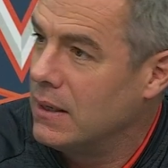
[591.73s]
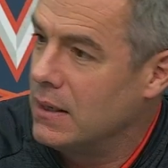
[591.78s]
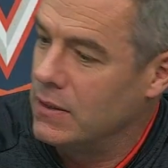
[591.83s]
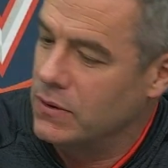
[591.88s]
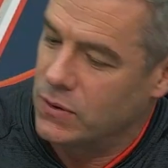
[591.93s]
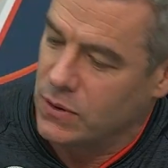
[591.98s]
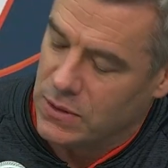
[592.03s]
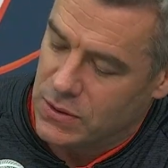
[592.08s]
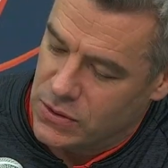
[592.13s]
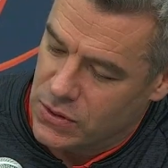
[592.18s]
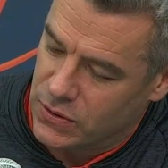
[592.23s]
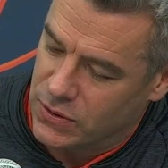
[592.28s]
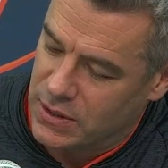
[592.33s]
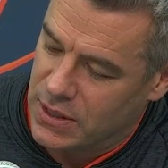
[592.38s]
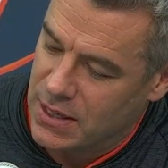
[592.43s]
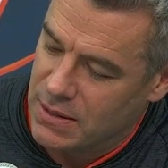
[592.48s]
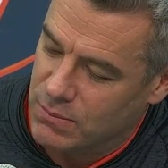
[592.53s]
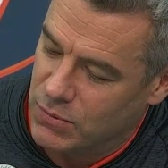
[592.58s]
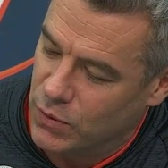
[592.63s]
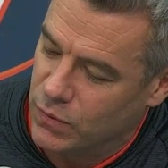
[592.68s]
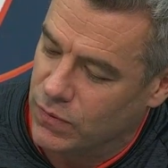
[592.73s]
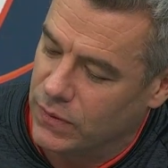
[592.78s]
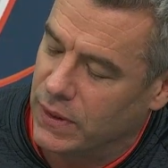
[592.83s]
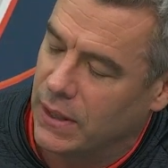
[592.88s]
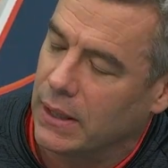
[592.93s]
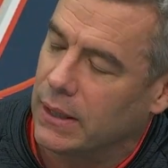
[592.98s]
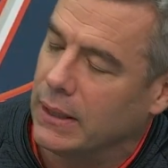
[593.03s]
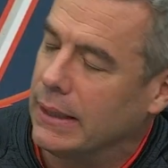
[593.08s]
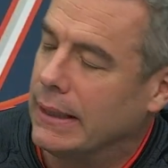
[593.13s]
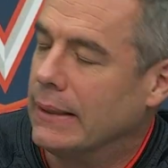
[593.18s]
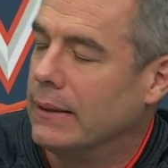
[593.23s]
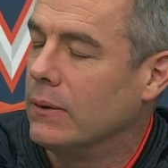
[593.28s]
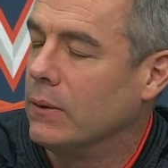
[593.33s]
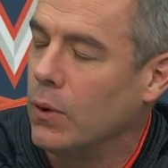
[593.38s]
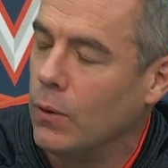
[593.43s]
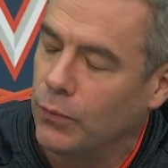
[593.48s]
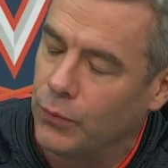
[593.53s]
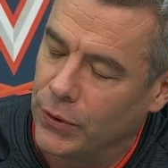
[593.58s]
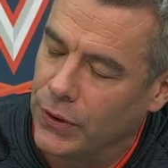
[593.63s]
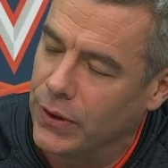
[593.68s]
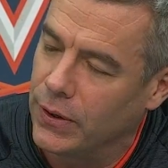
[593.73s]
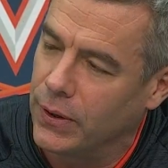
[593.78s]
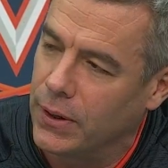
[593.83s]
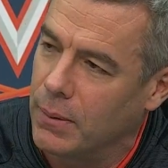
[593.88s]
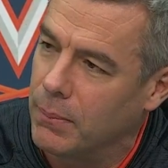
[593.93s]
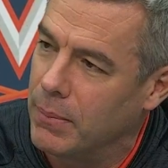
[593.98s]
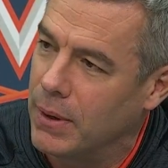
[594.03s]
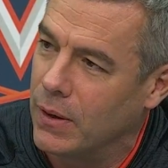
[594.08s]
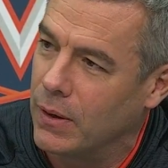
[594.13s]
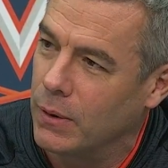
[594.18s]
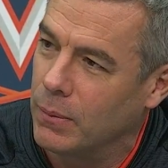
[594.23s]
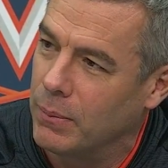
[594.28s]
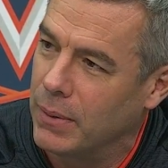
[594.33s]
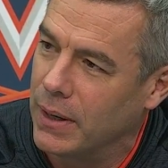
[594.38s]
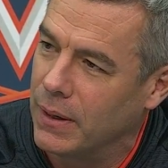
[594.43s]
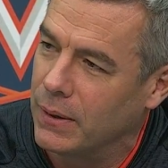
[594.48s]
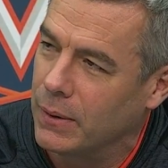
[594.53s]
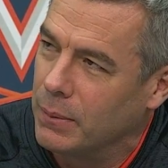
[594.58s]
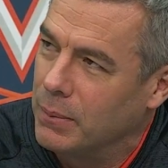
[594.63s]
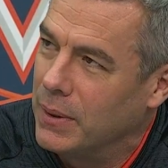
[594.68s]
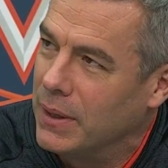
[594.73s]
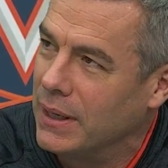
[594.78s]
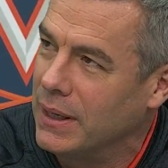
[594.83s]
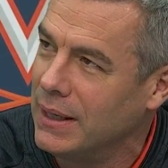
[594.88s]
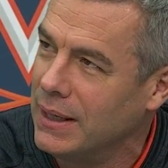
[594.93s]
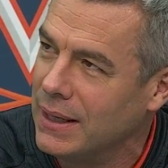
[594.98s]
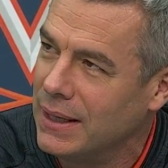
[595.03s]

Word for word: And so you just keep moving that needle. Hopefully they'll get better and better. But